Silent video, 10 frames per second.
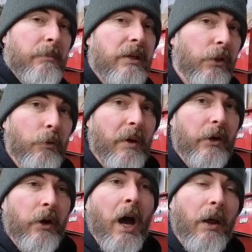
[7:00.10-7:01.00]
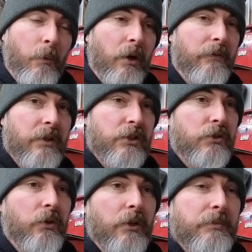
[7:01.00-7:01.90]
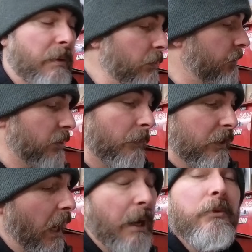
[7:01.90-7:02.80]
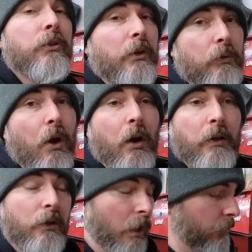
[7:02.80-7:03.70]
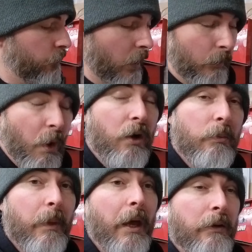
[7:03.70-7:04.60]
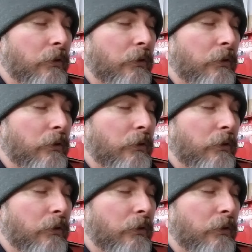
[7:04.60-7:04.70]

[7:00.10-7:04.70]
me a little better on one of these units, maybe something I'm doing wrong, I welcome that.